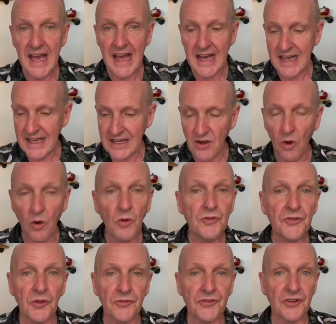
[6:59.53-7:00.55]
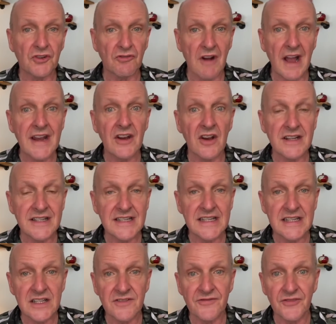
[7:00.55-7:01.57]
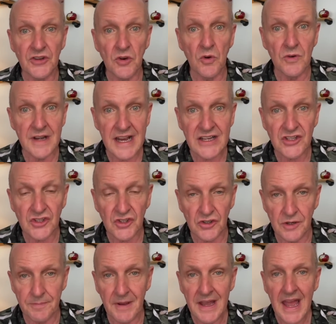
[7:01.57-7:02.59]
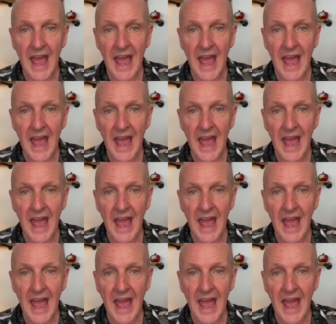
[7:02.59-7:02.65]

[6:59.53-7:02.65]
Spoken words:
and all sorts of great ideas for your next trip